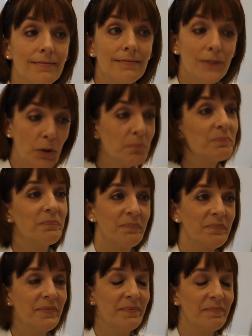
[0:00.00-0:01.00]
Nope.
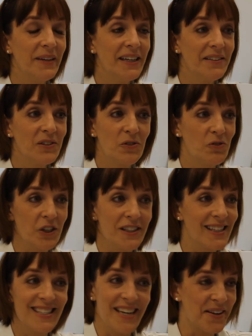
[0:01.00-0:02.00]
It's
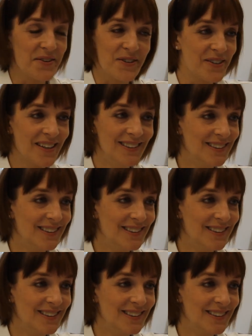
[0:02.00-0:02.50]
just the standard.